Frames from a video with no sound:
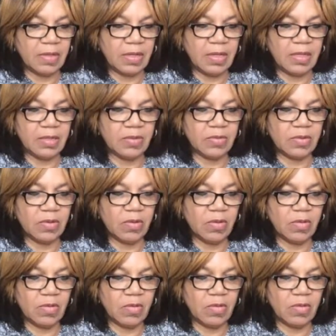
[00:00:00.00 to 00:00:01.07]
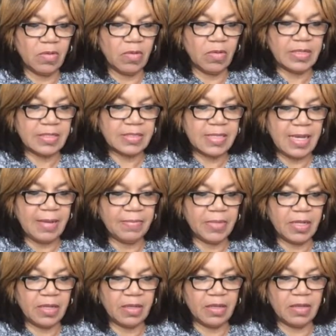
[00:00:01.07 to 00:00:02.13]
I don't know what is
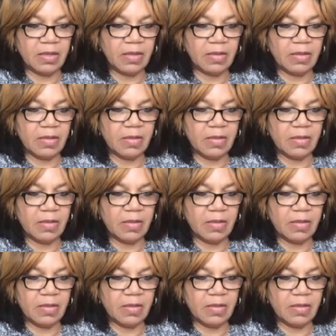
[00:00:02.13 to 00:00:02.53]
happening.